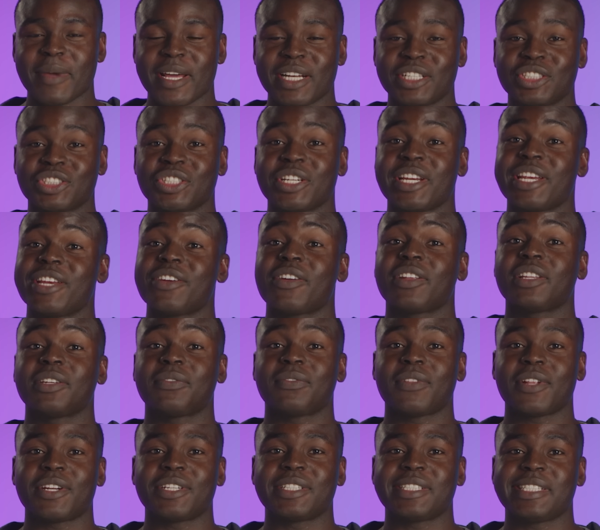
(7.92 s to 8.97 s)
manager here on the
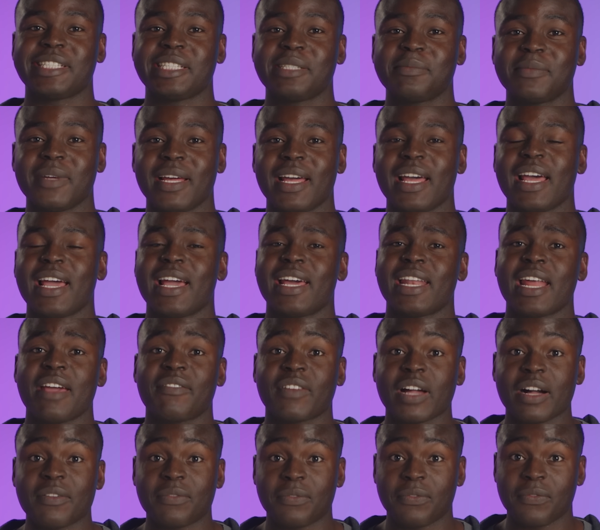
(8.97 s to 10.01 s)
Flutter team, and I've
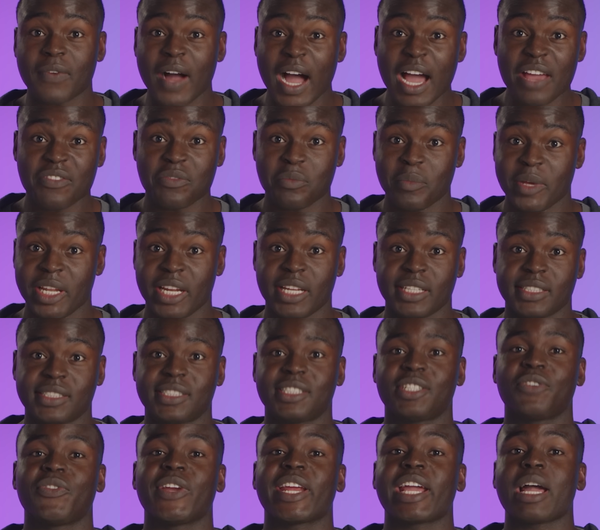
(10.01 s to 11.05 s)
got five minutes
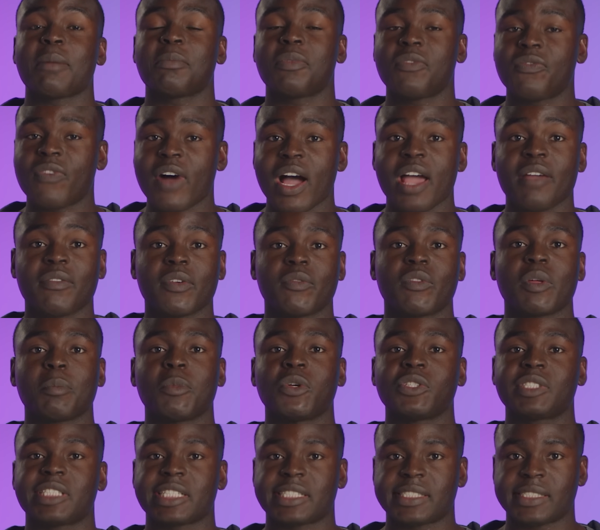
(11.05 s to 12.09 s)
to recap five of the
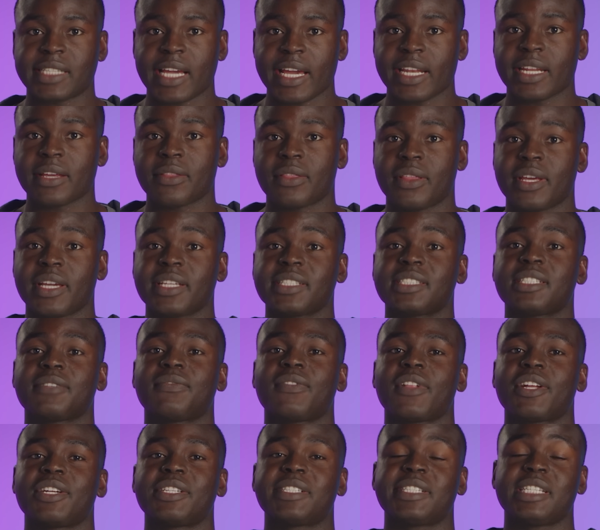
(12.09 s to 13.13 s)
most exciting things the
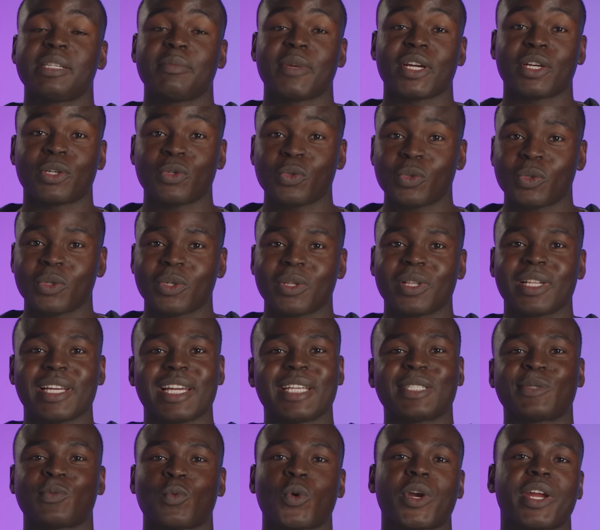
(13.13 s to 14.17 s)
Flutter team at Google
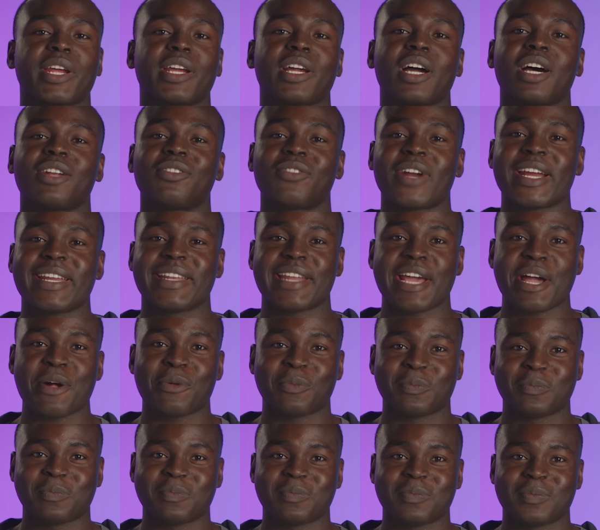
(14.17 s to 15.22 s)
is working on right now.
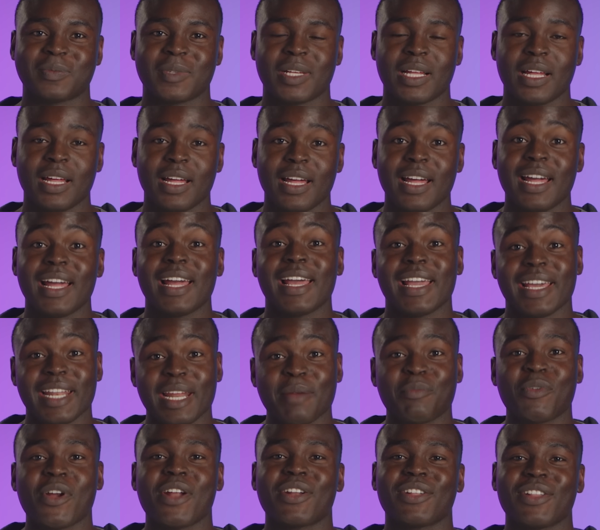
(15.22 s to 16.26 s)
And I
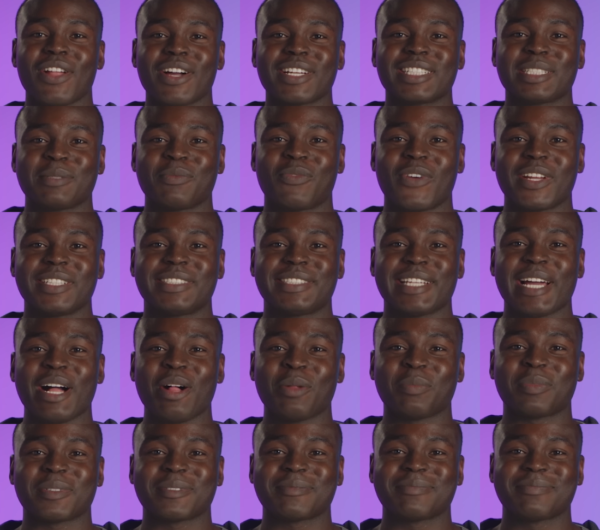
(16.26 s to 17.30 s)
brought along some friends to
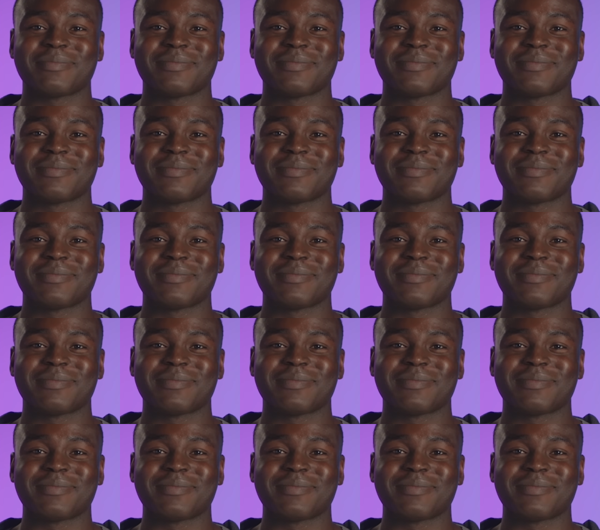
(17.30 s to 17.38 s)
help.